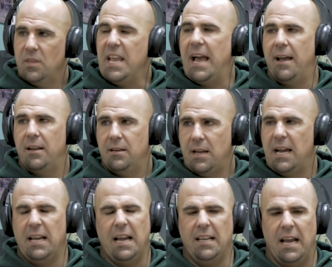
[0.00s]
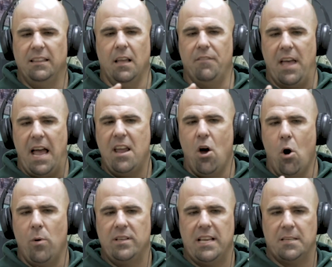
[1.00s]
Yeah, I love that. I
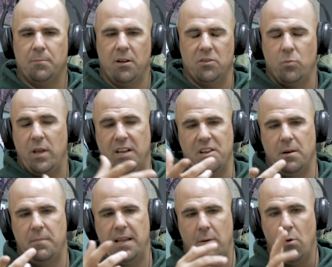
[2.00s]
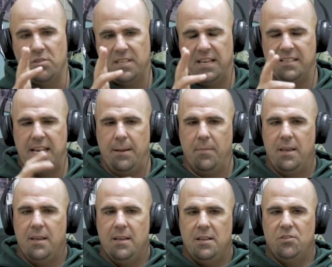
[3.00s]
always ask players. We had a young man, I won't say his name,
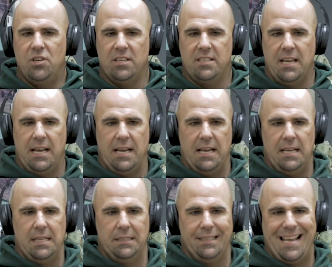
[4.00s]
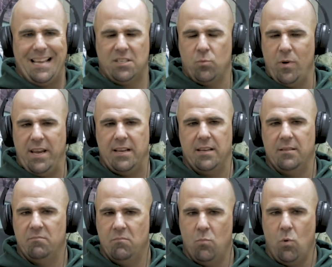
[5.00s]
just last week,
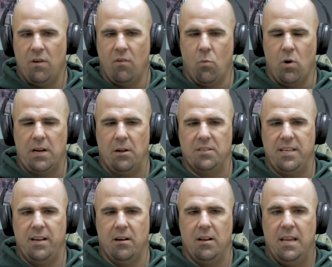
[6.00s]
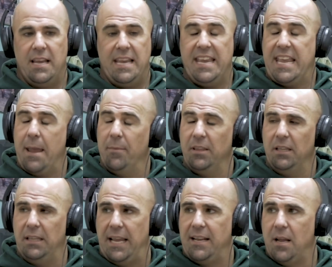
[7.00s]
one of our workouts here. He came a
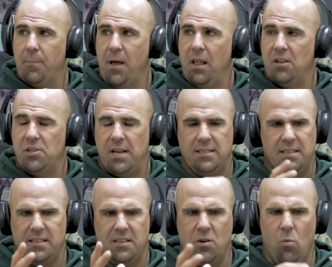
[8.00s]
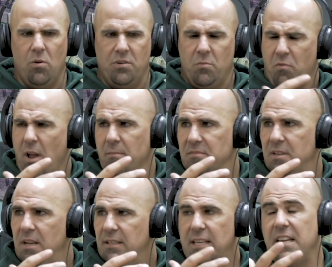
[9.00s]
little late, apologized. I said, no problems.
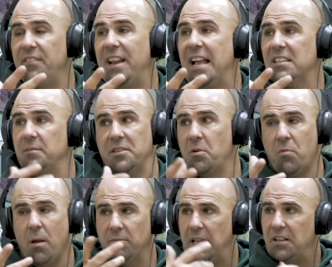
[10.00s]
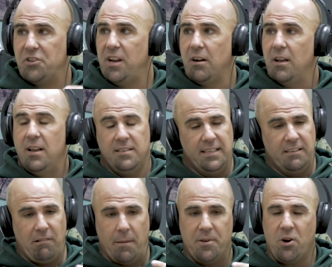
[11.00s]
Didn't even ask him. I said, no problem, glad you're here. I said,
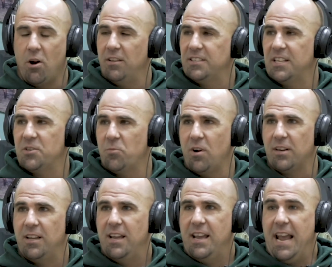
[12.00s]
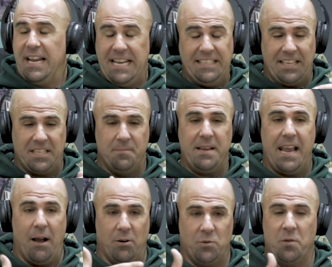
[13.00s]
grab your car, let's get to work. And he said to me,
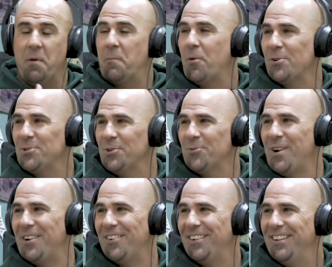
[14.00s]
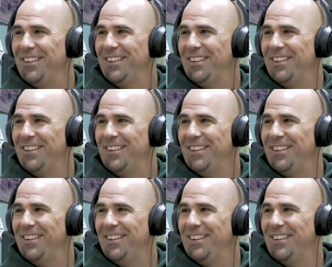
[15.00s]
I was with my personal trainer.